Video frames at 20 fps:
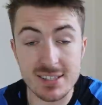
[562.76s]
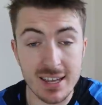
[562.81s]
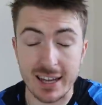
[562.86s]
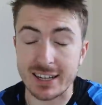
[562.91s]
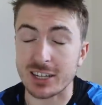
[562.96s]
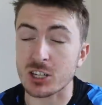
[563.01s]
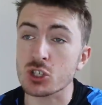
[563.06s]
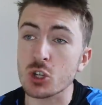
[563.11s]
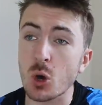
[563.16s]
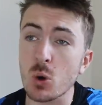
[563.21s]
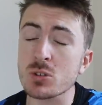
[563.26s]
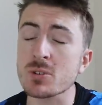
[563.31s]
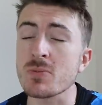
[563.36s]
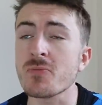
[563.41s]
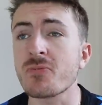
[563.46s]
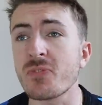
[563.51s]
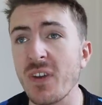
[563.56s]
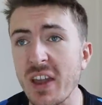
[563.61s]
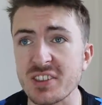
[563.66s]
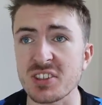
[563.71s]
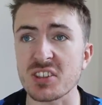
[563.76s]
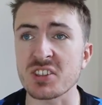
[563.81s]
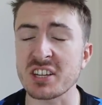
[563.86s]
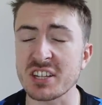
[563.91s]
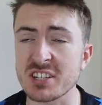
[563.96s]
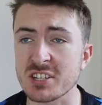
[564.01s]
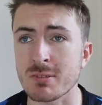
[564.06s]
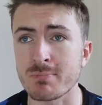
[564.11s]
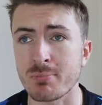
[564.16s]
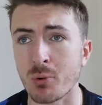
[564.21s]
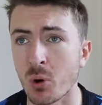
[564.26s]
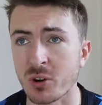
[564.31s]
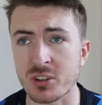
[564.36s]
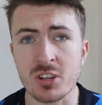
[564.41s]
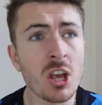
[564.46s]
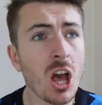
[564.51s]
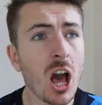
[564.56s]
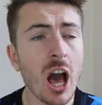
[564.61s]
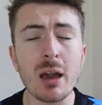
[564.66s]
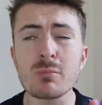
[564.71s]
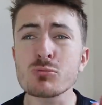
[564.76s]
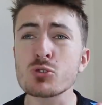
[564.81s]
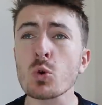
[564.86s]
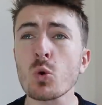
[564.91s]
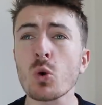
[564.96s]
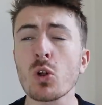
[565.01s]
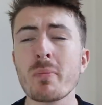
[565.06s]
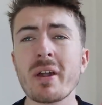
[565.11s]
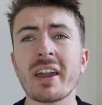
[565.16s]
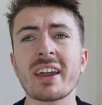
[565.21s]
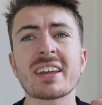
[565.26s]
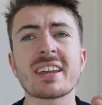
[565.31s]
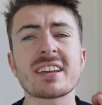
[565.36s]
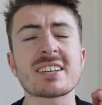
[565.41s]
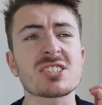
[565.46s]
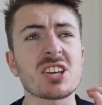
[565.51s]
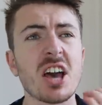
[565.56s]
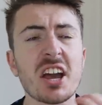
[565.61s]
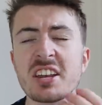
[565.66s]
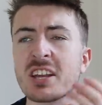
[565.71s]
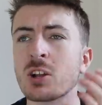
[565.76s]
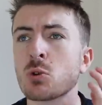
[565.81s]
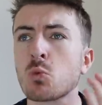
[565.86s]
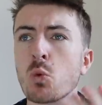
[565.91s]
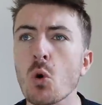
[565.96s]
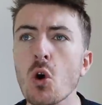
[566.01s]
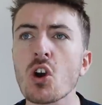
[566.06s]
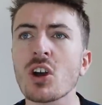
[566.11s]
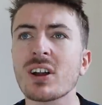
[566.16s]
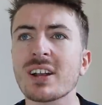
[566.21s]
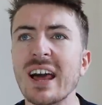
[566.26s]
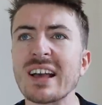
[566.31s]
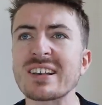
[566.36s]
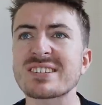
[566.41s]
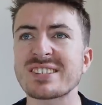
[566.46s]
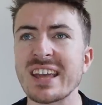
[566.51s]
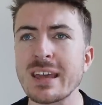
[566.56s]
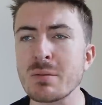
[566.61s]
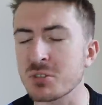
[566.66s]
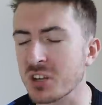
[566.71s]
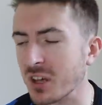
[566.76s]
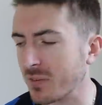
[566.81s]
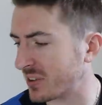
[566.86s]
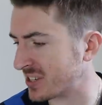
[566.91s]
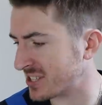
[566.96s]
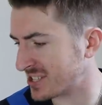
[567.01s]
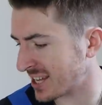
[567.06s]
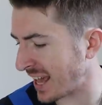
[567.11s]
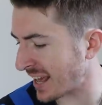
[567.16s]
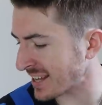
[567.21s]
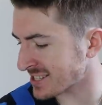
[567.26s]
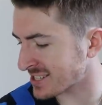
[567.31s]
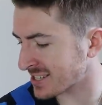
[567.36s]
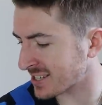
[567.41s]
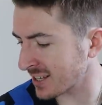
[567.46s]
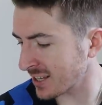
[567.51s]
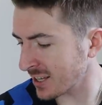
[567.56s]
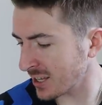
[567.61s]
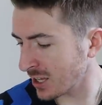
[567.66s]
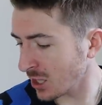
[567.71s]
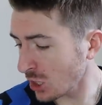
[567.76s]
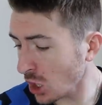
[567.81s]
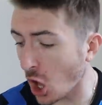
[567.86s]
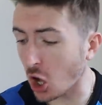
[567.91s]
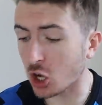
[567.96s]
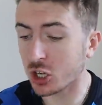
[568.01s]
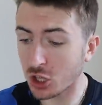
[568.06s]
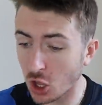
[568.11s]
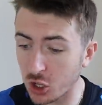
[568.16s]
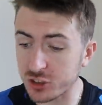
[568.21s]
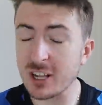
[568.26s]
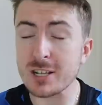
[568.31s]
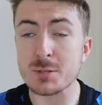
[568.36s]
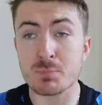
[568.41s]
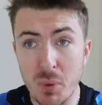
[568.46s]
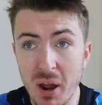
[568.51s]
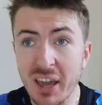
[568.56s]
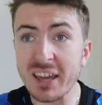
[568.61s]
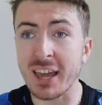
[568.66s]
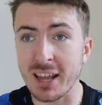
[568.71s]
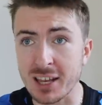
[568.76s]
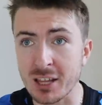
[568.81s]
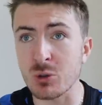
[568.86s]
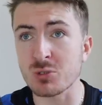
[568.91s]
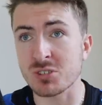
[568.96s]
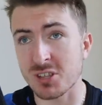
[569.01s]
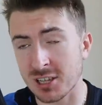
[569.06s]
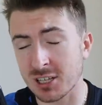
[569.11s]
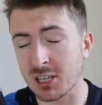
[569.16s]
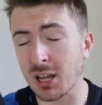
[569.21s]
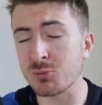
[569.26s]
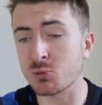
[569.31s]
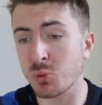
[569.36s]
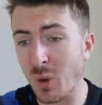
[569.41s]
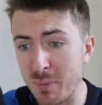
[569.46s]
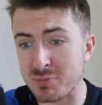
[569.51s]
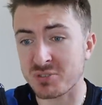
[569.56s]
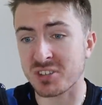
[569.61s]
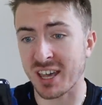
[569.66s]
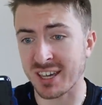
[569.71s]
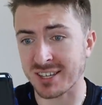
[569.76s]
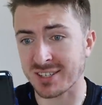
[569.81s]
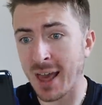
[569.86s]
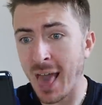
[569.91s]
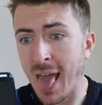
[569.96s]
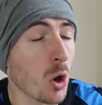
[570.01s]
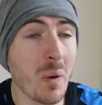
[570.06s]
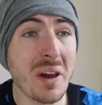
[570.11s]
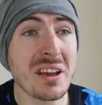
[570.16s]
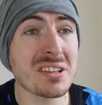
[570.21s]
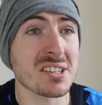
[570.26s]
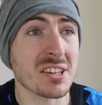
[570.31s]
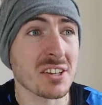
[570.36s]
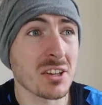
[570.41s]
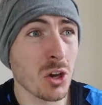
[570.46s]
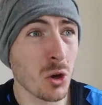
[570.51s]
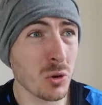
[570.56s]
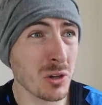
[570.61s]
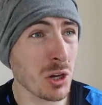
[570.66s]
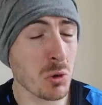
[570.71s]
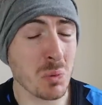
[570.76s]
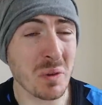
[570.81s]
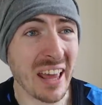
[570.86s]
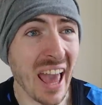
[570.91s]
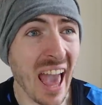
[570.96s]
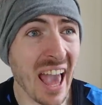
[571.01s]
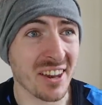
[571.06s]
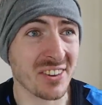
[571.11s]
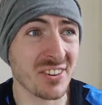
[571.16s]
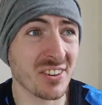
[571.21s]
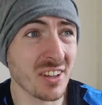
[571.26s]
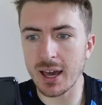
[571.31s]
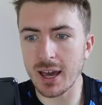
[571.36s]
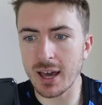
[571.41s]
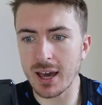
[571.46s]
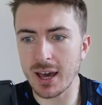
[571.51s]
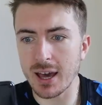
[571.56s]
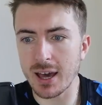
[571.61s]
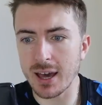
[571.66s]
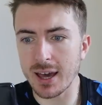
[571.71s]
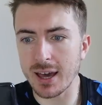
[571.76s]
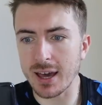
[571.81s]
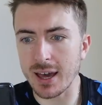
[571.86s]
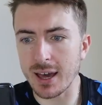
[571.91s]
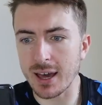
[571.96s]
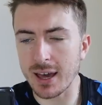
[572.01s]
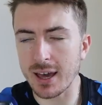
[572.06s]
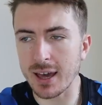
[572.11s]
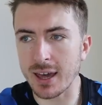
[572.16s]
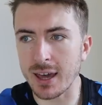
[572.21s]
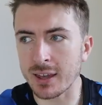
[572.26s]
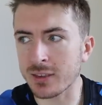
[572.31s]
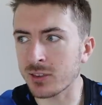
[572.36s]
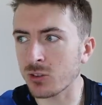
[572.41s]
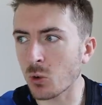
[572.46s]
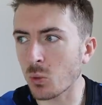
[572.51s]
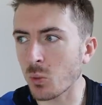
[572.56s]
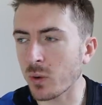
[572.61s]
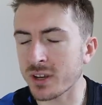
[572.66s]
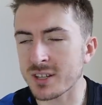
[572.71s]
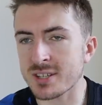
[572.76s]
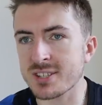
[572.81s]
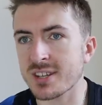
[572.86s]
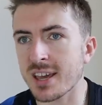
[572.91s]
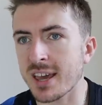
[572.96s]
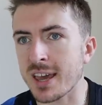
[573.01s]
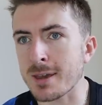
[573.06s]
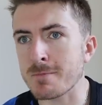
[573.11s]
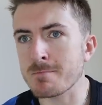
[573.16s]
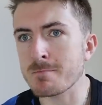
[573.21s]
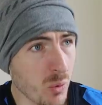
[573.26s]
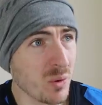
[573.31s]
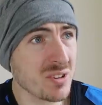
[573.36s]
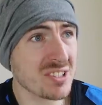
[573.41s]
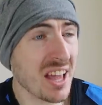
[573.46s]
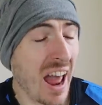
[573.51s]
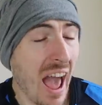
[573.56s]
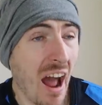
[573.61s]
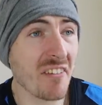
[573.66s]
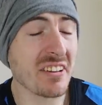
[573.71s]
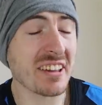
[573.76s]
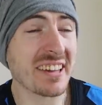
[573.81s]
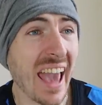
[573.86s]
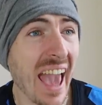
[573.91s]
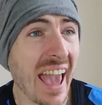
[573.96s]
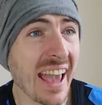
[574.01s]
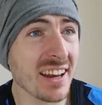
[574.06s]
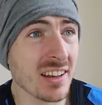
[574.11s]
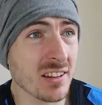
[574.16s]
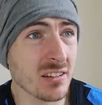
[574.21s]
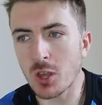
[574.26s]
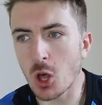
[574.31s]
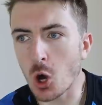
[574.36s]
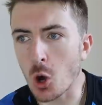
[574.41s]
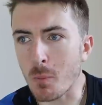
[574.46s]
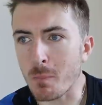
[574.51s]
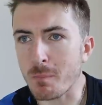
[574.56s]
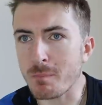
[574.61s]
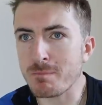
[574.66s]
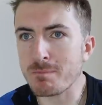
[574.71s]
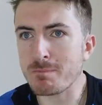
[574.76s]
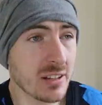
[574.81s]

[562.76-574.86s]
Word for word: Exactly, show some faith in the Inter board. I'm sure we'll make an exciting world-class statement of intent. Look, look, there's breaking news on the club's website. Who is it? Who did we get? I, I, I don't want to say. Who is it? Harry Kane? No.